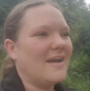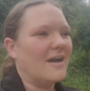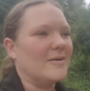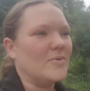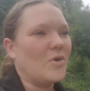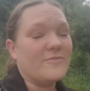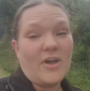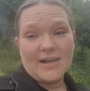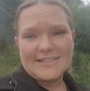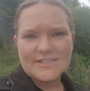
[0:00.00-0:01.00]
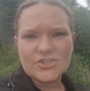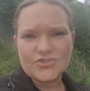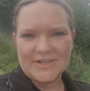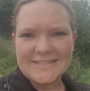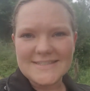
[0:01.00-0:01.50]
of iced
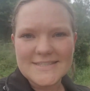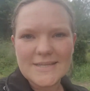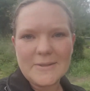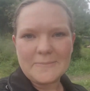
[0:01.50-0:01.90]
treats.